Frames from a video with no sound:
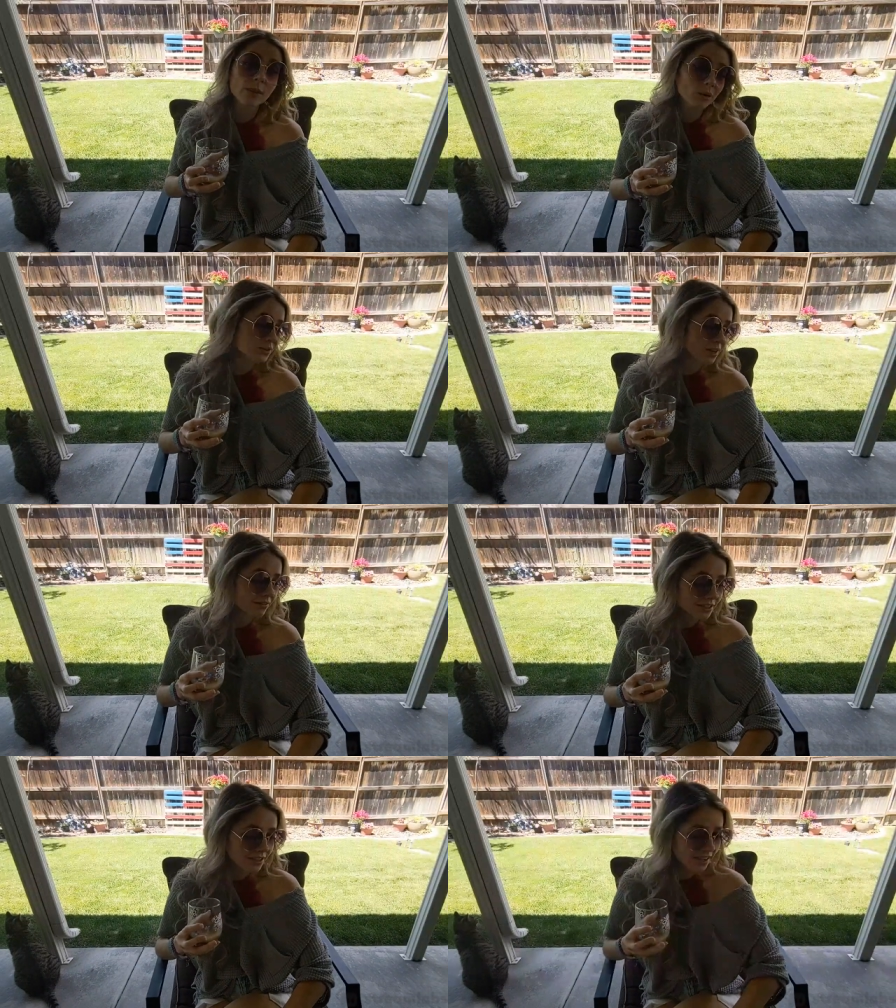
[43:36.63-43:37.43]
from the post
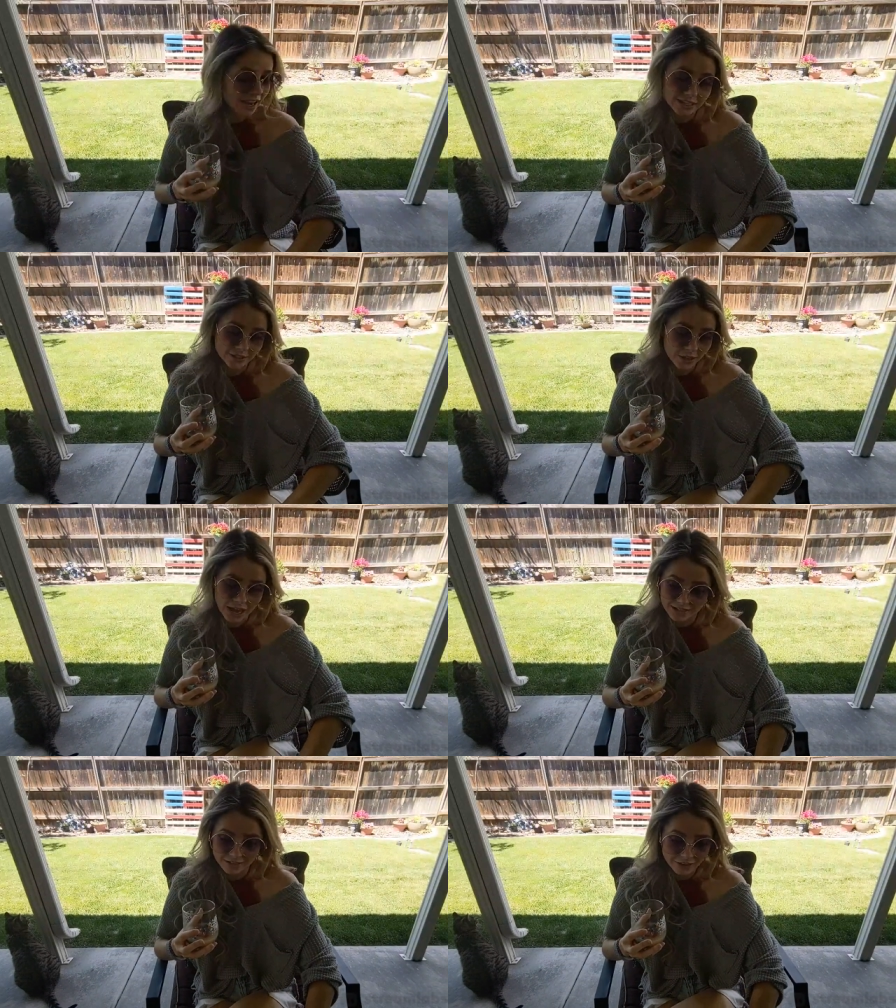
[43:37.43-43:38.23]
office, and the guy still
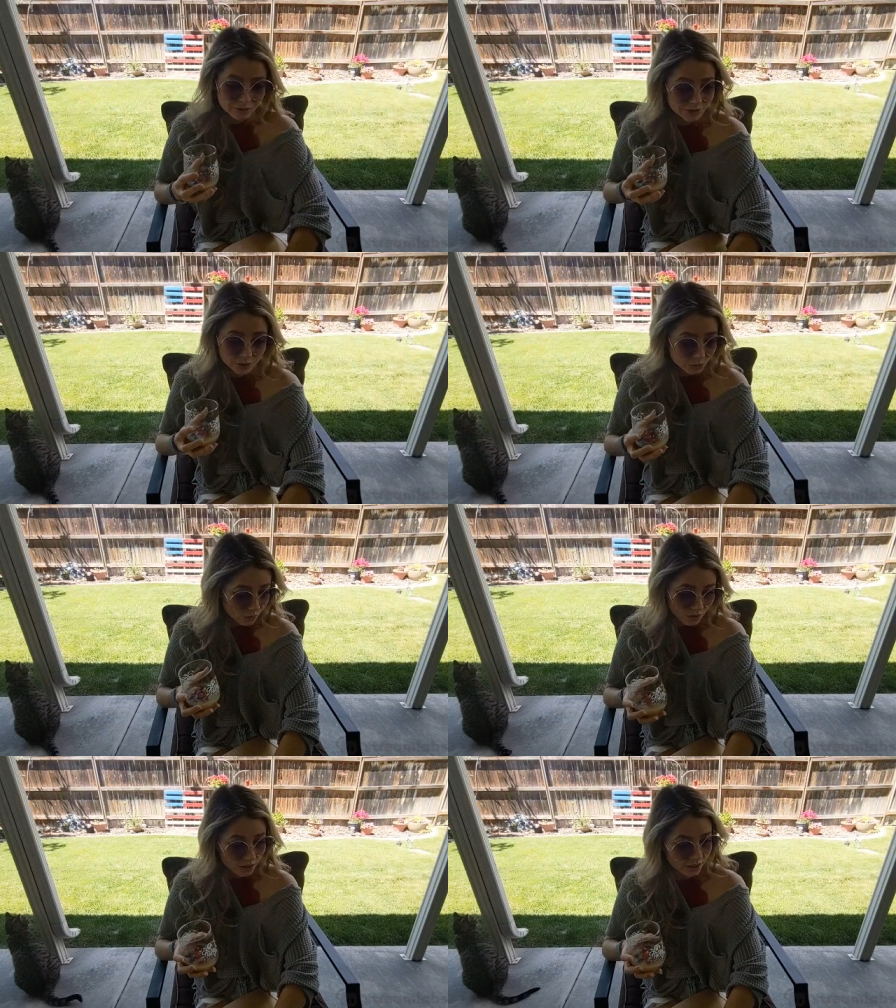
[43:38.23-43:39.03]
asked if I was in
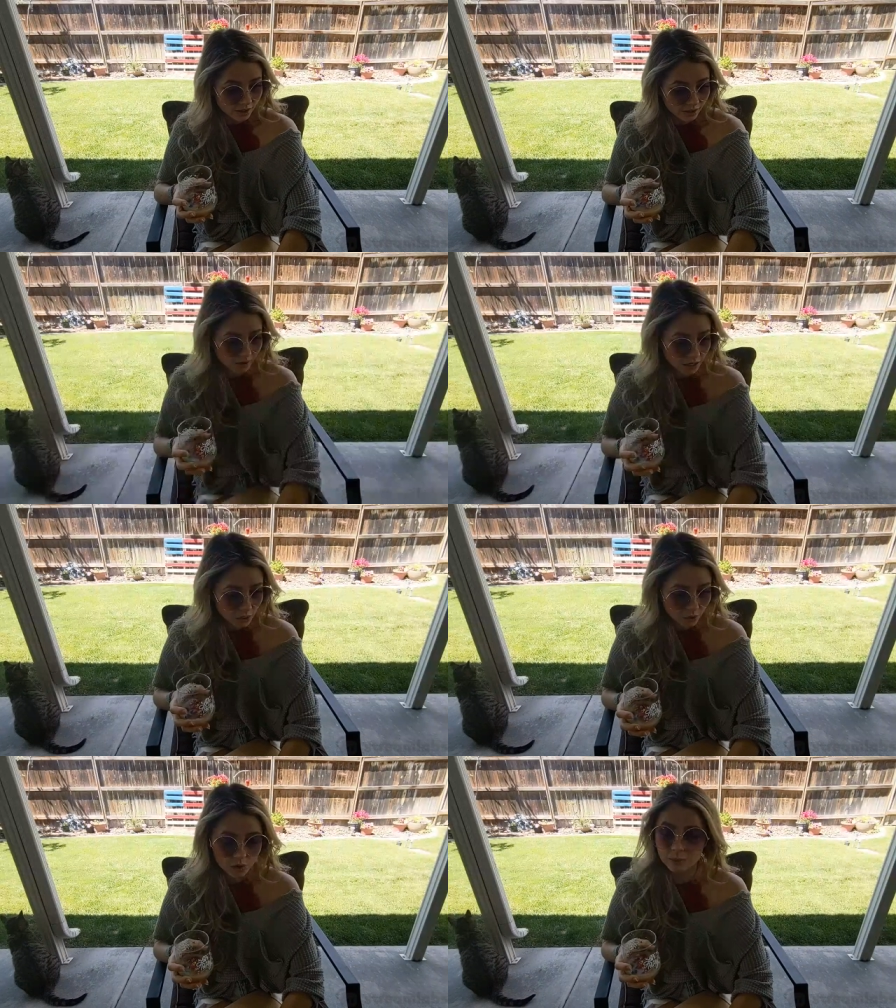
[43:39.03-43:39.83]
school
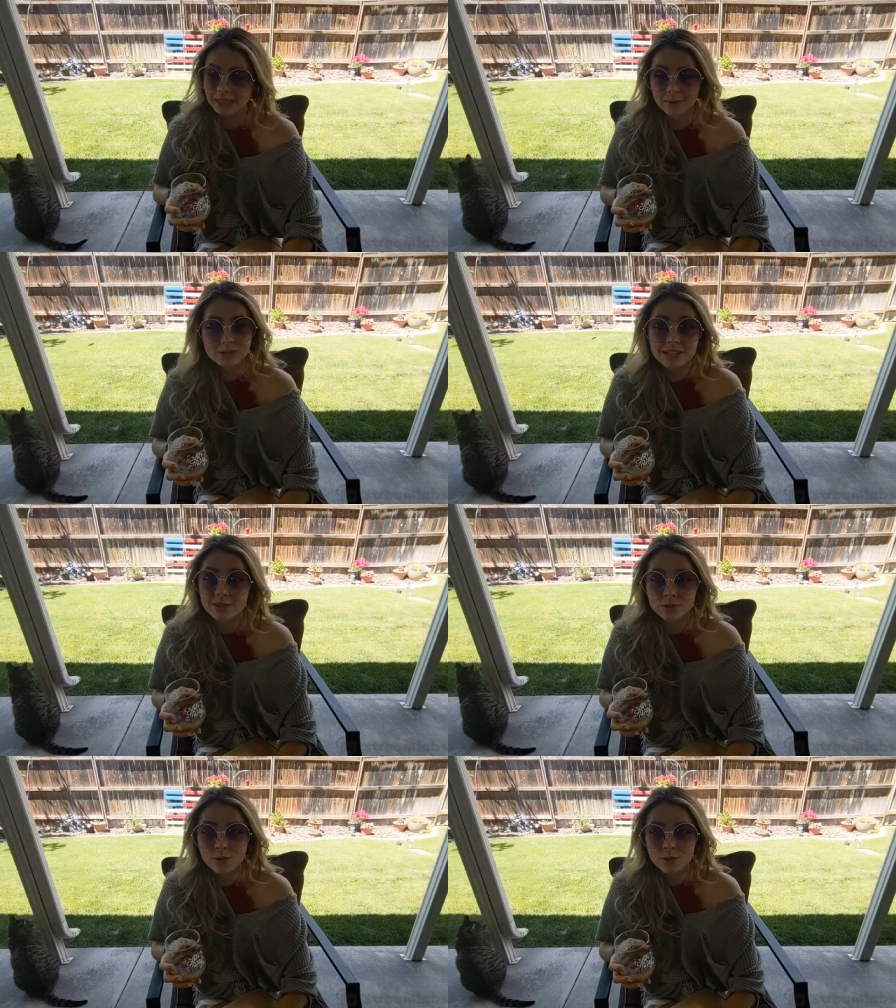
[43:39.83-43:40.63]
or why I wasn't
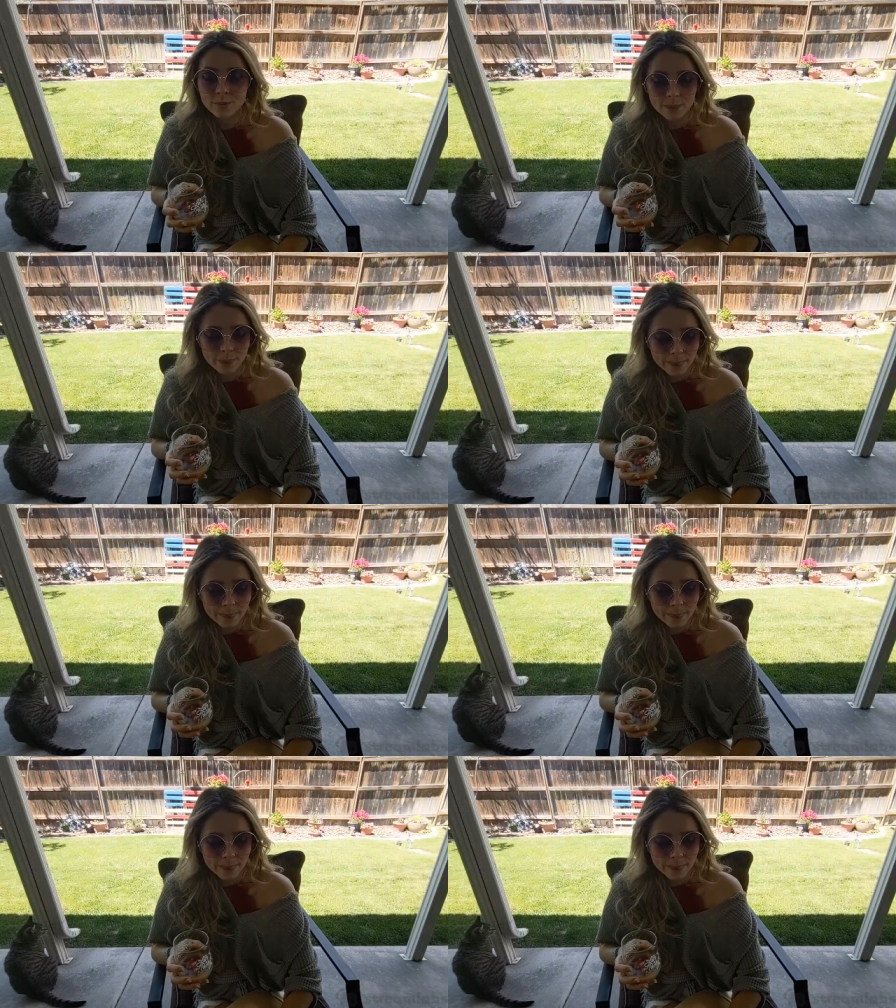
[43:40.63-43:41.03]
in school.